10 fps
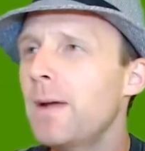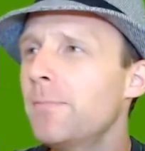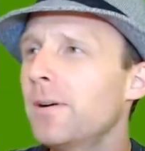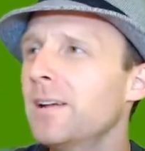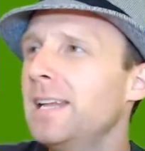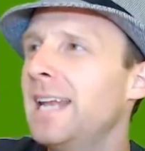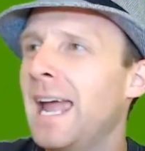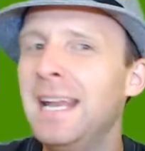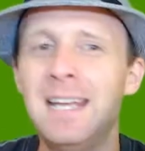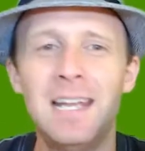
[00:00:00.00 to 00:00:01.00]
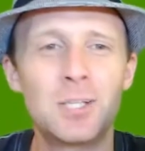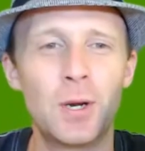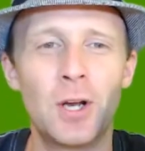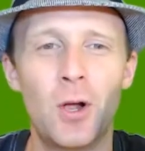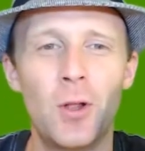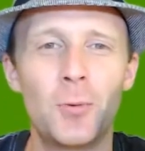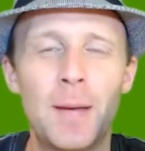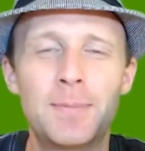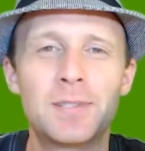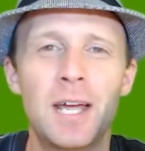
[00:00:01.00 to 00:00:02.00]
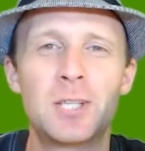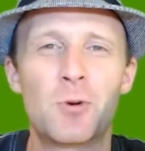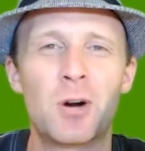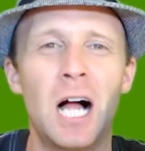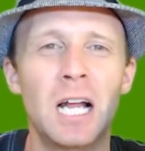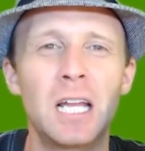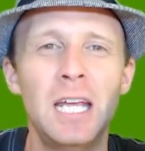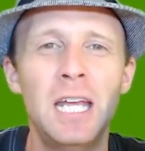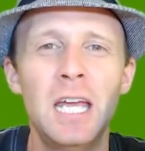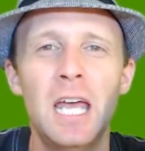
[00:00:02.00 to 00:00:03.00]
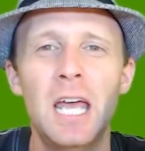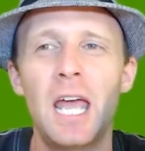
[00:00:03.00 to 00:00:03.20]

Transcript: remember in the 90s when all the websites were ugly